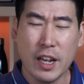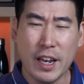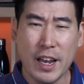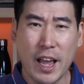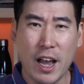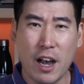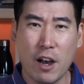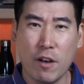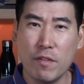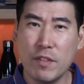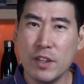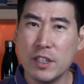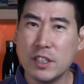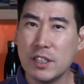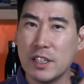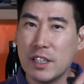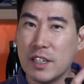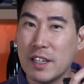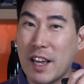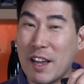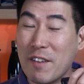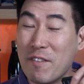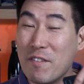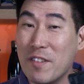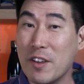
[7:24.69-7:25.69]
Now this
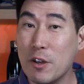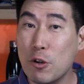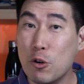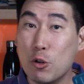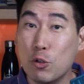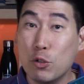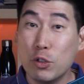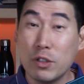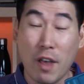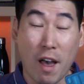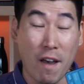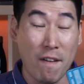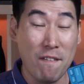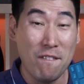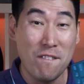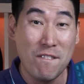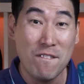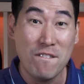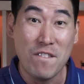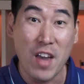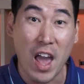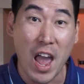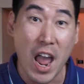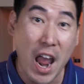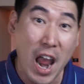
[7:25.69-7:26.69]
feels
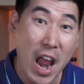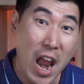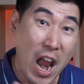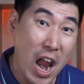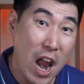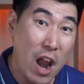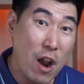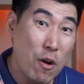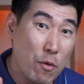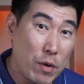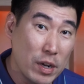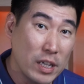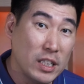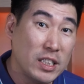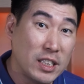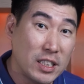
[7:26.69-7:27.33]
very